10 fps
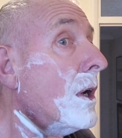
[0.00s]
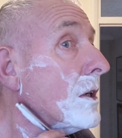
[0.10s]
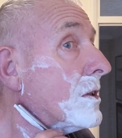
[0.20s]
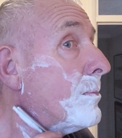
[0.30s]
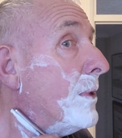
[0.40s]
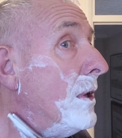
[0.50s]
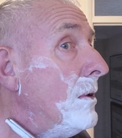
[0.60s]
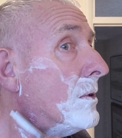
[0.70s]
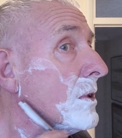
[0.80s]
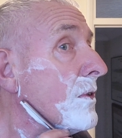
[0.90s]
I
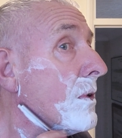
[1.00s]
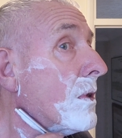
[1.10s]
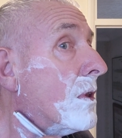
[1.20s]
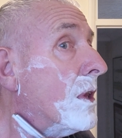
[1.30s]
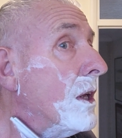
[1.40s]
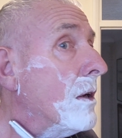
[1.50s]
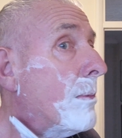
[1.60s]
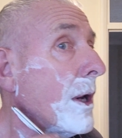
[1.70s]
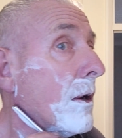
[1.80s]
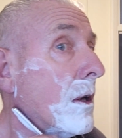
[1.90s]
suppose if you think
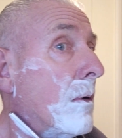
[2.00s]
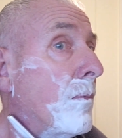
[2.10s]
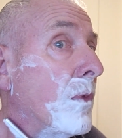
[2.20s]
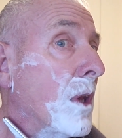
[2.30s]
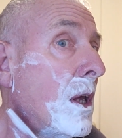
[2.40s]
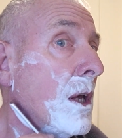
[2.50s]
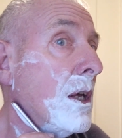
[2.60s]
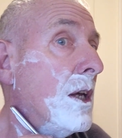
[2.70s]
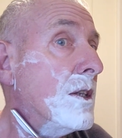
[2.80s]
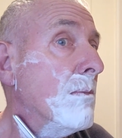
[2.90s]
about it,
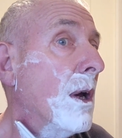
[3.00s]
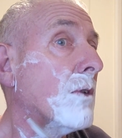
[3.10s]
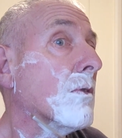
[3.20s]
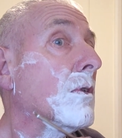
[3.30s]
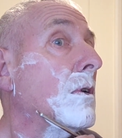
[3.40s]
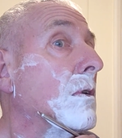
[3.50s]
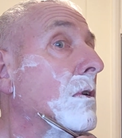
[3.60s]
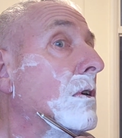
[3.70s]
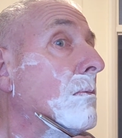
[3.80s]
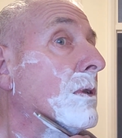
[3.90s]
it's a matter of
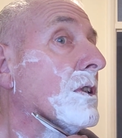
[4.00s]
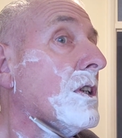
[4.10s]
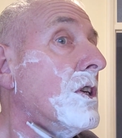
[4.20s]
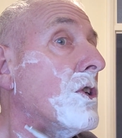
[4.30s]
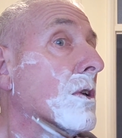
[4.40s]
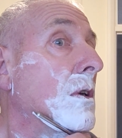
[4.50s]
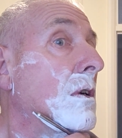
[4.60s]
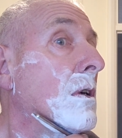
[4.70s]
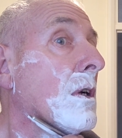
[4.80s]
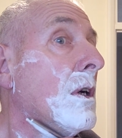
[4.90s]
competition.
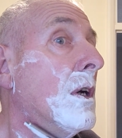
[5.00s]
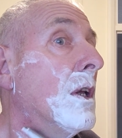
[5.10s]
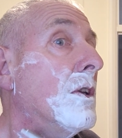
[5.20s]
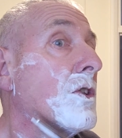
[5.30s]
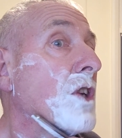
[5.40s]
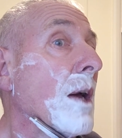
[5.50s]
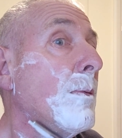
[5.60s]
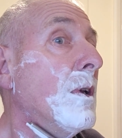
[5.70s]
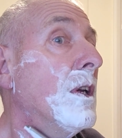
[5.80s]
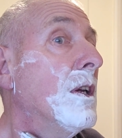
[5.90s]
The
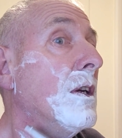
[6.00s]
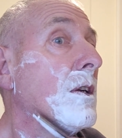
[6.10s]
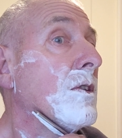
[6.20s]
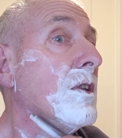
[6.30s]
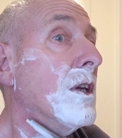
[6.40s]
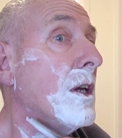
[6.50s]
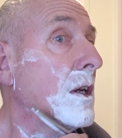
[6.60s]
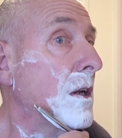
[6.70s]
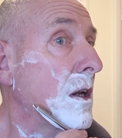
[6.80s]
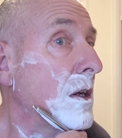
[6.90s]
Japanese, the
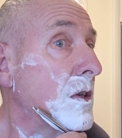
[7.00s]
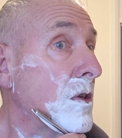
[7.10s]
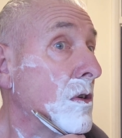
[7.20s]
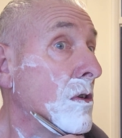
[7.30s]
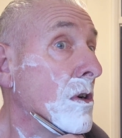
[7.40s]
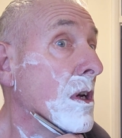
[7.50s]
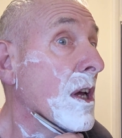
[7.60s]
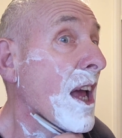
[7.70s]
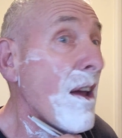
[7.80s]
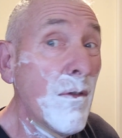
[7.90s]
English,
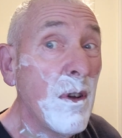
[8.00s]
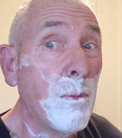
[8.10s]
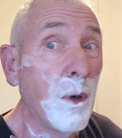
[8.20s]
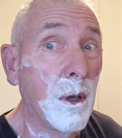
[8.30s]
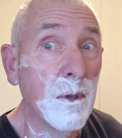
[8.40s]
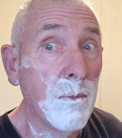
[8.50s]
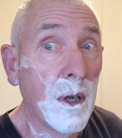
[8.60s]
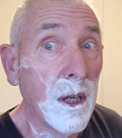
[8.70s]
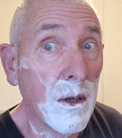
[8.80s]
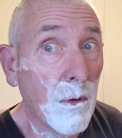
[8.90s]
everybody was
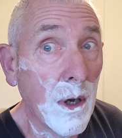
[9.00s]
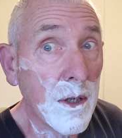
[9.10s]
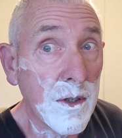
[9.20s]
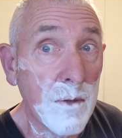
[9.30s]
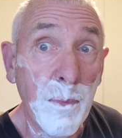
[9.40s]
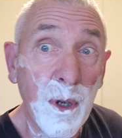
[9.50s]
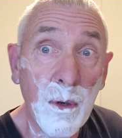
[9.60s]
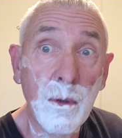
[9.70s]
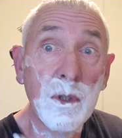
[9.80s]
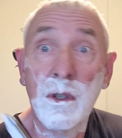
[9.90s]
making razors
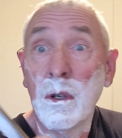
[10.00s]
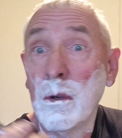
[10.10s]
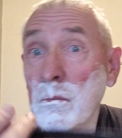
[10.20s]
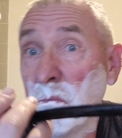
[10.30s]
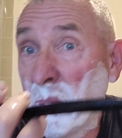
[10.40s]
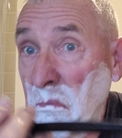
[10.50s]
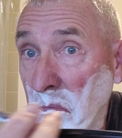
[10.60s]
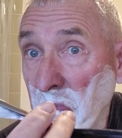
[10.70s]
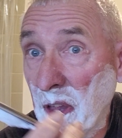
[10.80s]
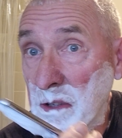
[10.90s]
because
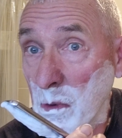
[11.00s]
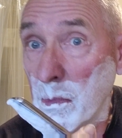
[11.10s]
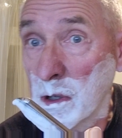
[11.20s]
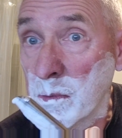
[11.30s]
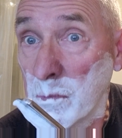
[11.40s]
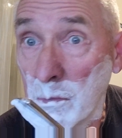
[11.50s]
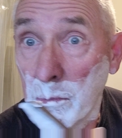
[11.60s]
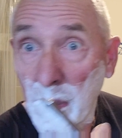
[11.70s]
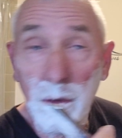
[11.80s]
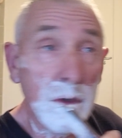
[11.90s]
that's what most
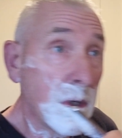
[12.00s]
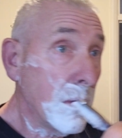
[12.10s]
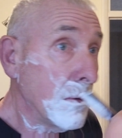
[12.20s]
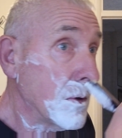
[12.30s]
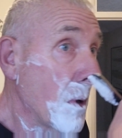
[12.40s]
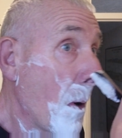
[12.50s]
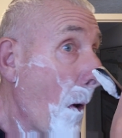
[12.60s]
blokes used.